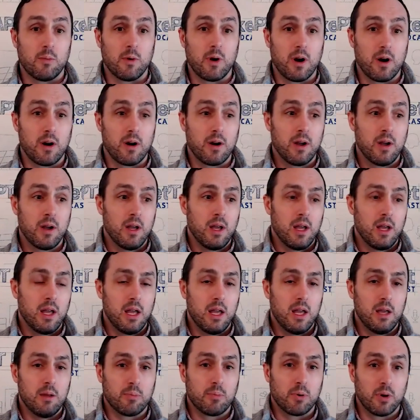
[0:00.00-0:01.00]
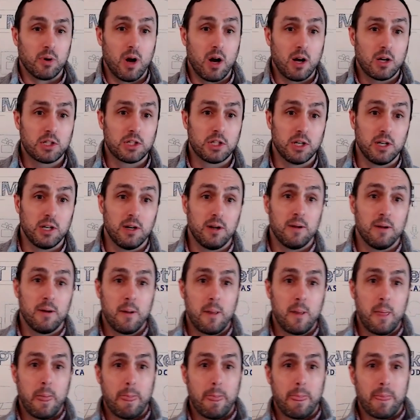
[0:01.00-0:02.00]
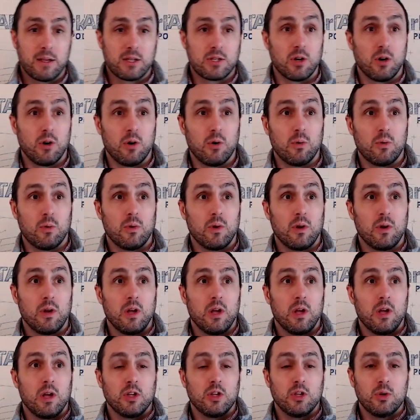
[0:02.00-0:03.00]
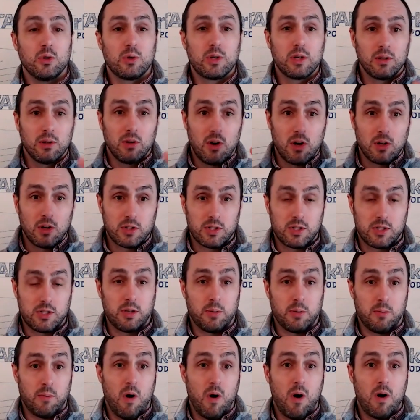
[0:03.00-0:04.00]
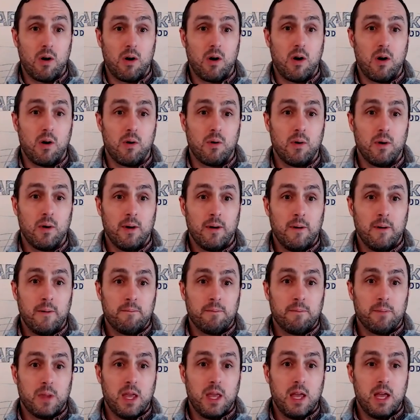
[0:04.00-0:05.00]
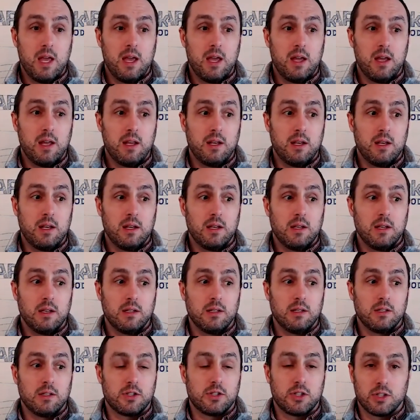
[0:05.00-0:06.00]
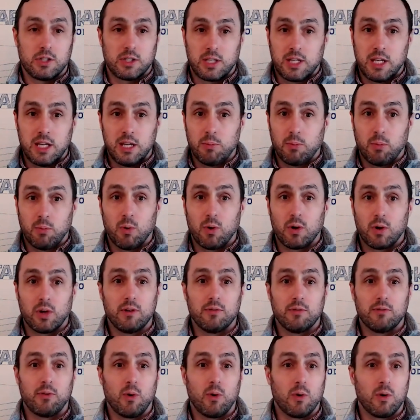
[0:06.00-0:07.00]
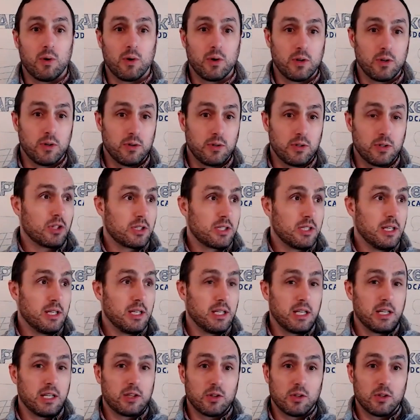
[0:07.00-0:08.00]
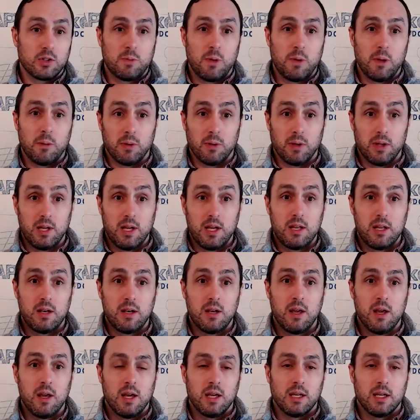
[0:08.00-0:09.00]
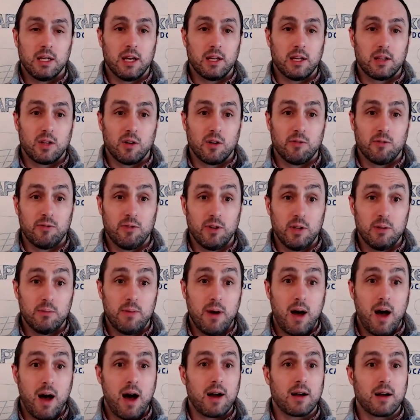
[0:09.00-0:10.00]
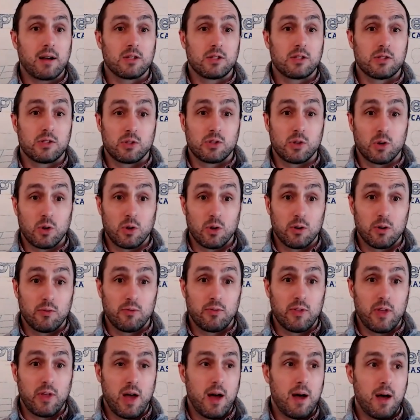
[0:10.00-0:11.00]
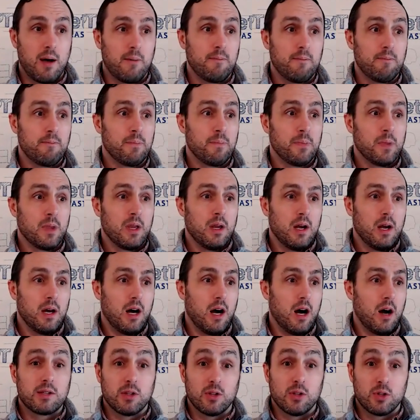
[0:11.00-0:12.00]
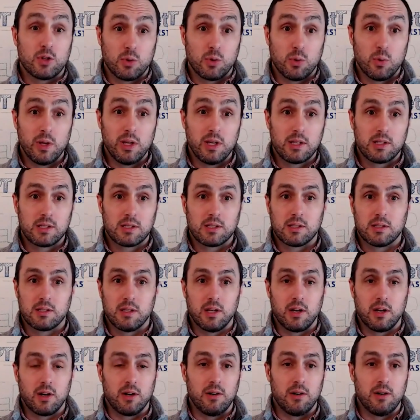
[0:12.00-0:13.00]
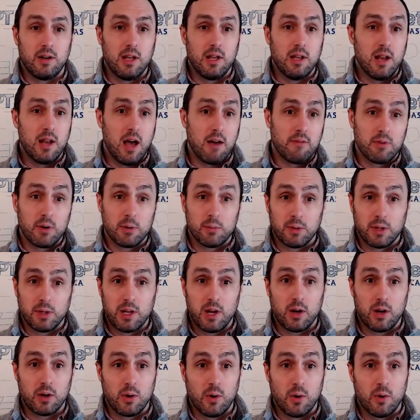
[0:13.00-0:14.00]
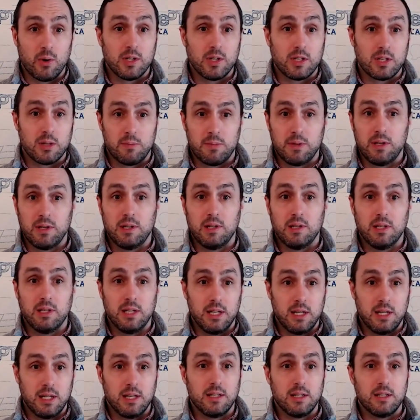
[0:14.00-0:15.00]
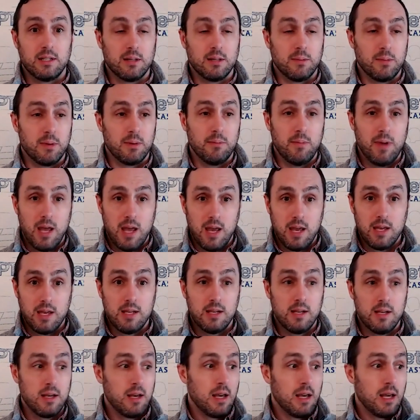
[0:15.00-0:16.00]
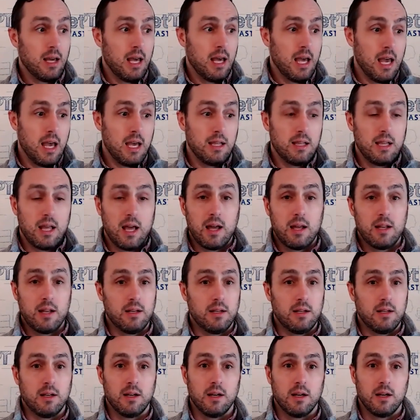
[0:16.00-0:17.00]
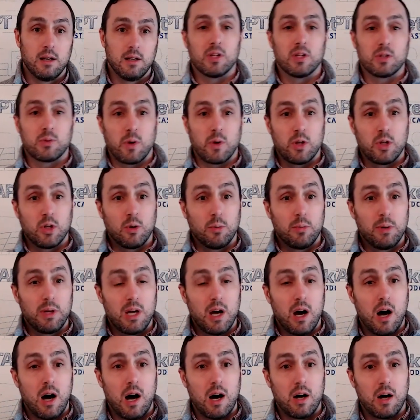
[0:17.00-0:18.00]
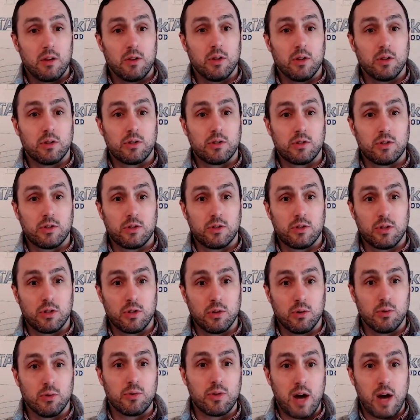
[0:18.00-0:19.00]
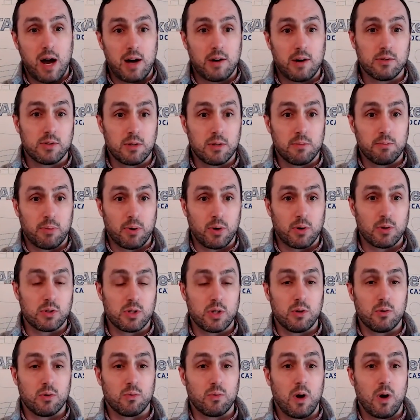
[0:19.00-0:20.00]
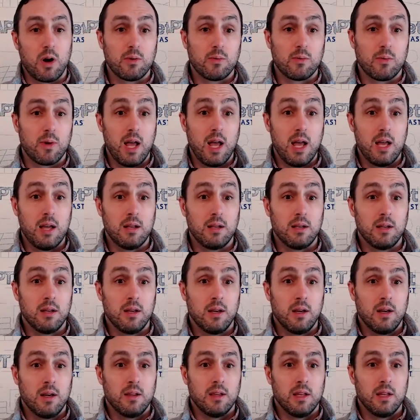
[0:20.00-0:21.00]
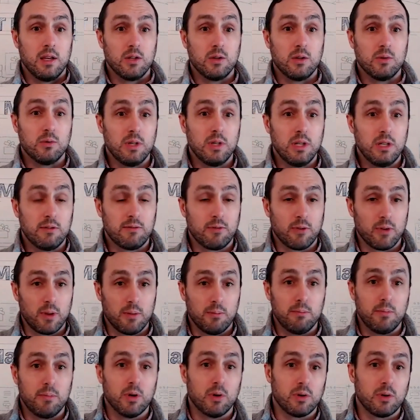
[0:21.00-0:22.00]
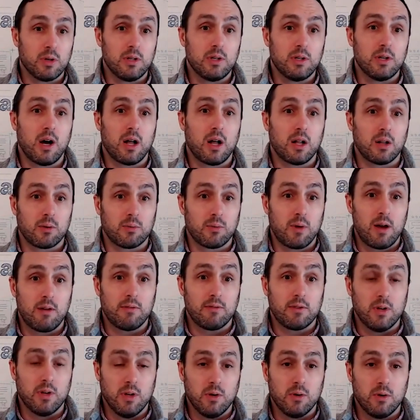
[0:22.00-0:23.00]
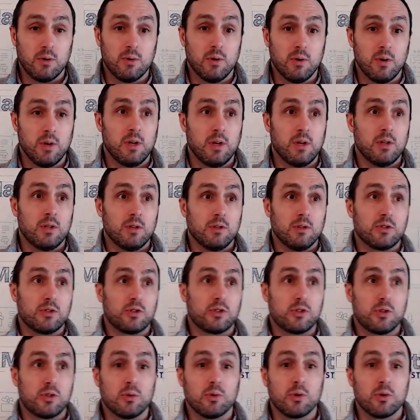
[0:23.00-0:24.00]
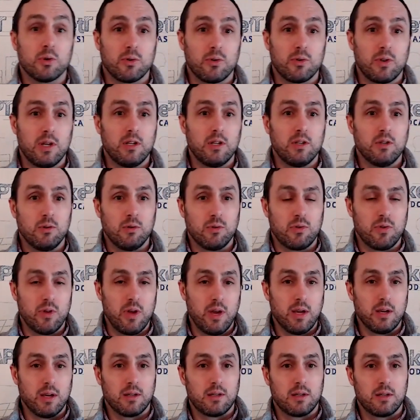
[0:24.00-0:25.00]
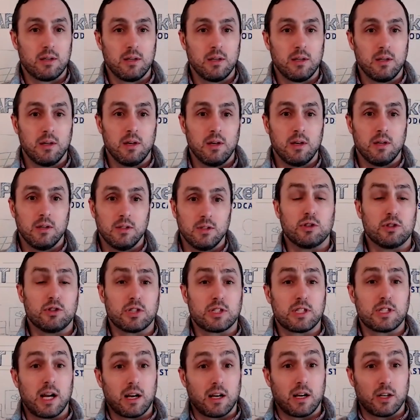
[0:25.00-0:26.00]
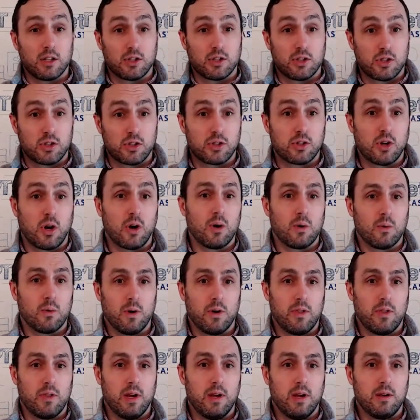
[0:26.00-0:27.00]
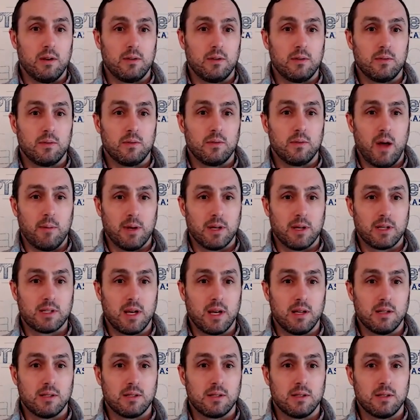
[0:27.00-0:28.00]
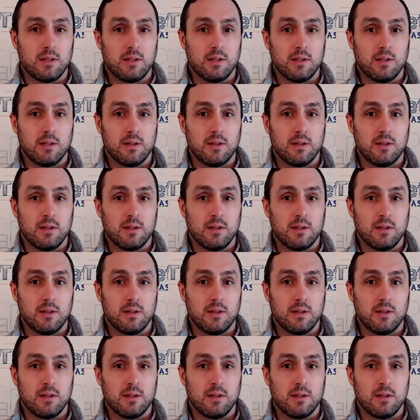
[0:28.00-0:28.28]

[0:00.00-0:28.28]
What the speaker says: somewhere in production. So you can launch tomorrow and just keep working forward. You just need to get those people in, get their feedback, serve them, make the tweaks that inevitably are going to be needed to be made. And then put it this way, you'll be on the 2,000 person run rate that you need for the $1 million revenue sooner than you think. You're just not going to start with it, if that makes sense.